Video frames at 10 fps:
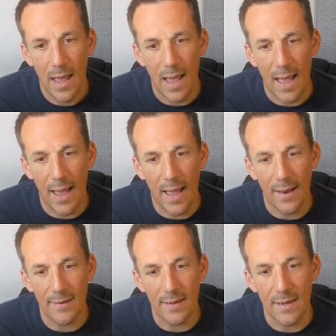
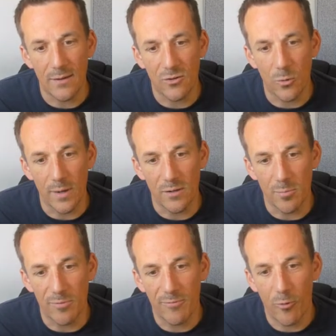And it's going to
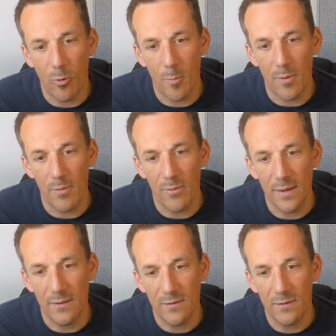perform
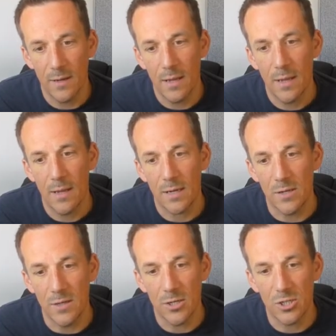this
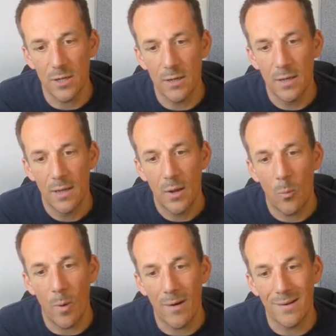condition
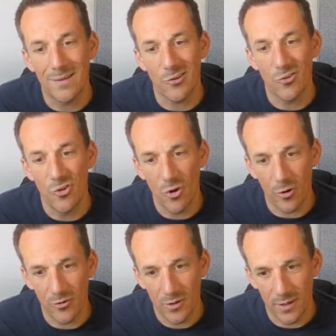where it does
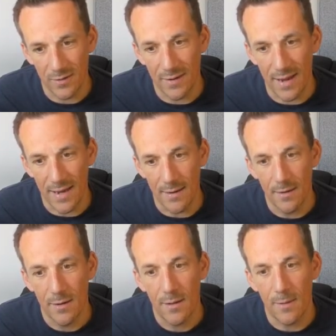not contain
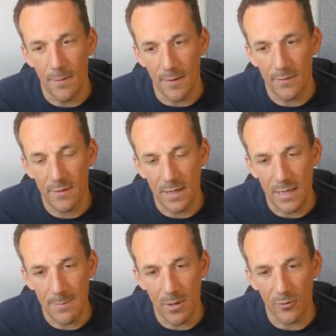this
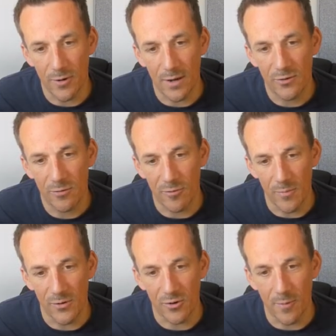email address from
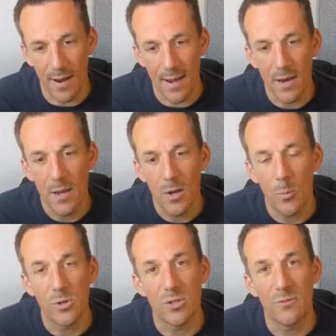this array, which
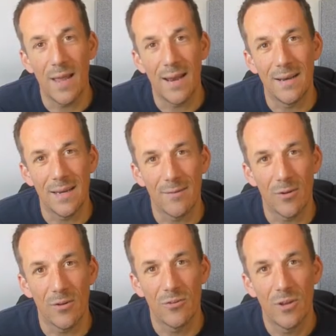should then give
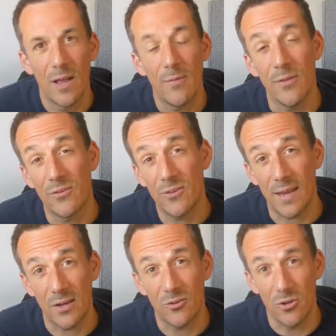us the
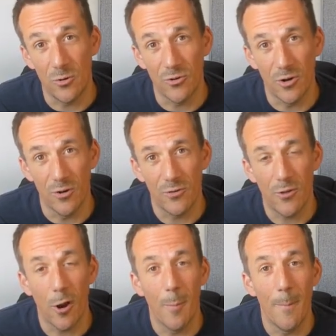6 users
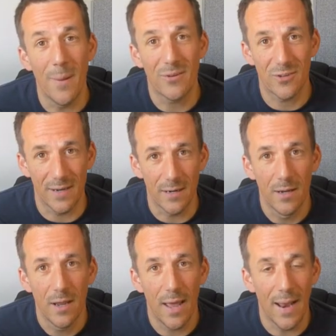that are missing
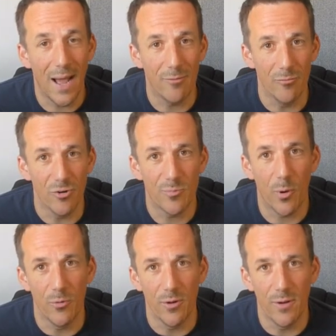and haven't responded.